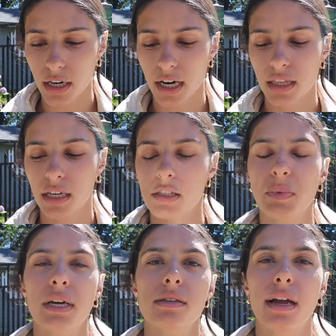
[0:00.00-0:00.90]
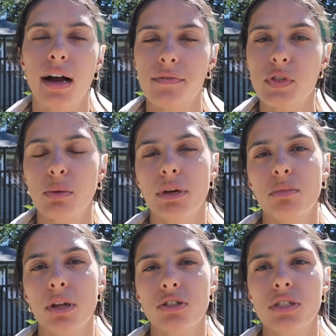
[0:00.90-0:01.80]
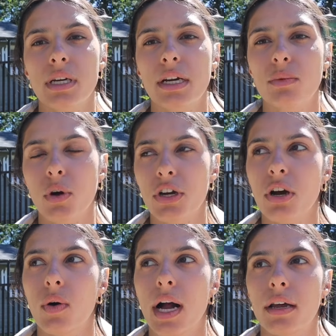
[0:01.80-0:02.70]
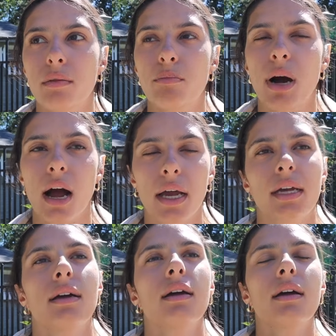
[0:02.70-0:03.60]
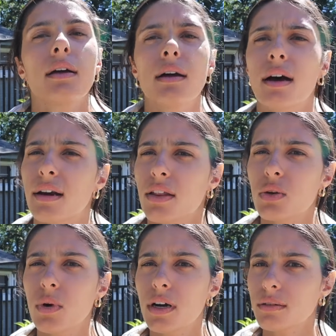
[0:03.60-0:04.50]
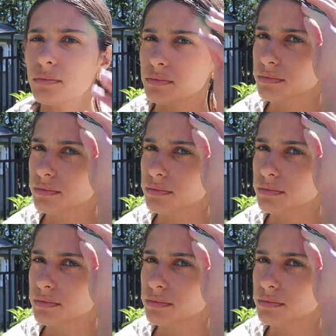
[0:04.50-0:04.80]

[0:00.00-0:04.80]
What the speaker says: and I think it's because I have so many blushes that I didn't want to go ahead and buy another one,